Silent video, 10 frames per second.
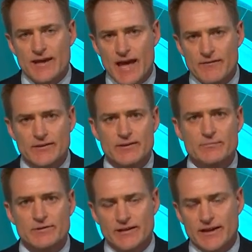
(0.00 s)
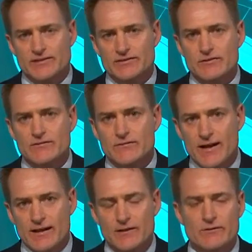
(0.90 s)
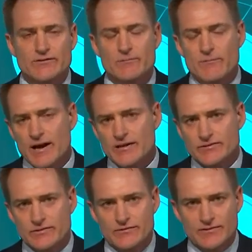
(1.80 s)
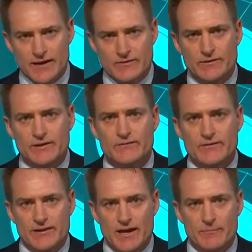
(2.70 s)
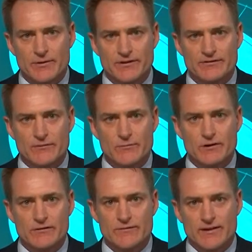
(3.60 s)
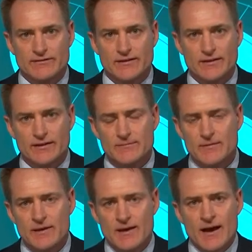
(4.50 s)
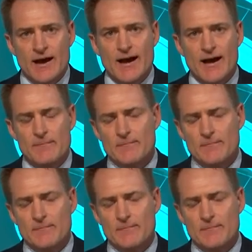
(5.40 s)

having the protection of value as a margin of safety for the companies that we're investing in.